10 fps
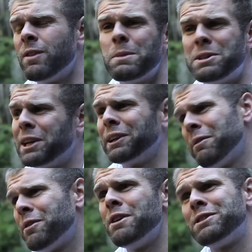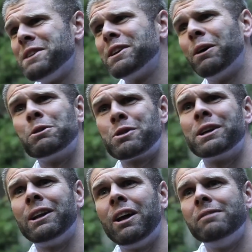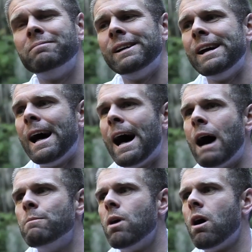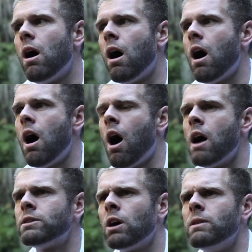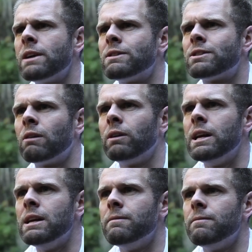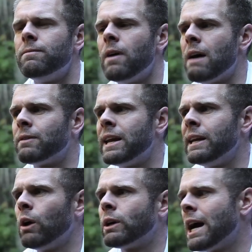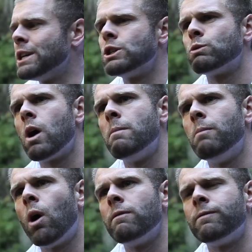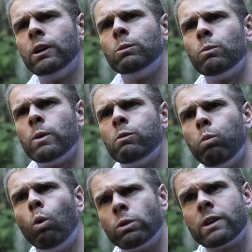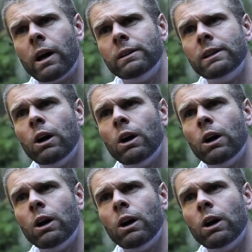I'm particularly thirsty, then I'll drink a lot. I don't necessarily have key locations where I might fill up with water.